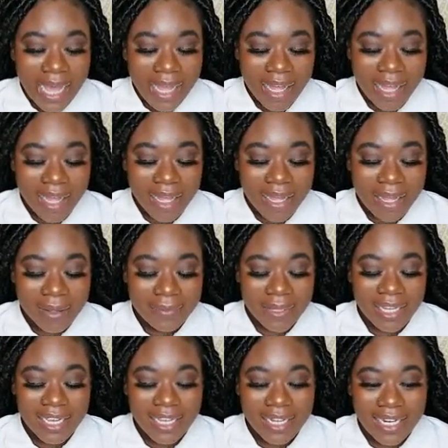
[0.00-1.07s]

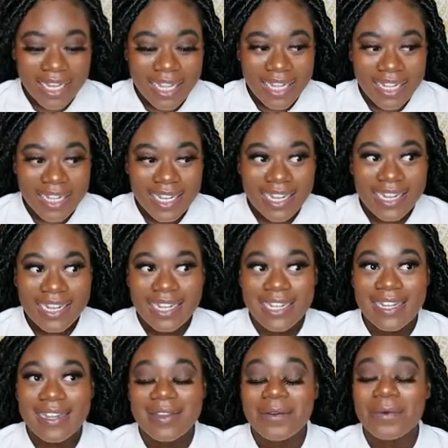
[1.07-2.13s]
And
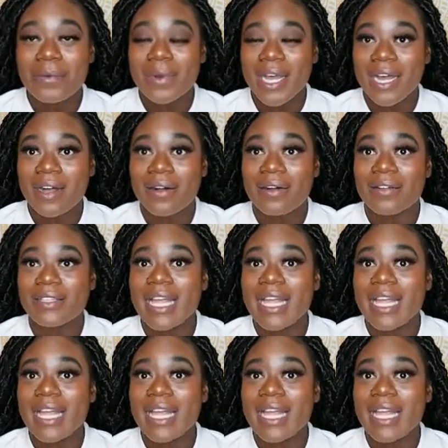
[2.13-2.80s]
wow,